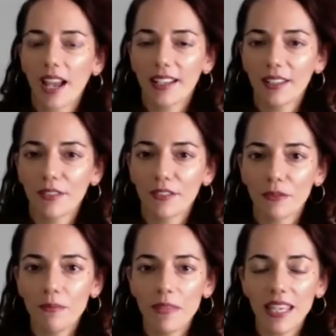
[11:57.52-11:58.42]
kind of
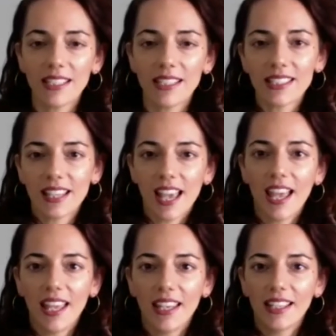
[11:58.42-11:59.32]
meet,
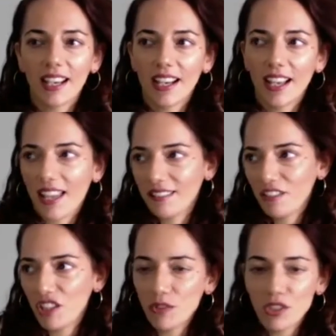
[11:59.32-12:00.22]
and uh, and
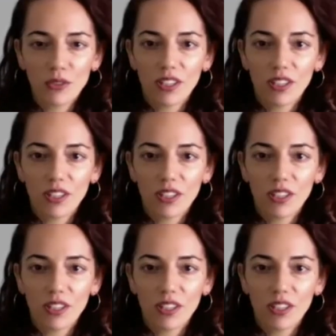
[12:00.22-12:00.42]
you know, two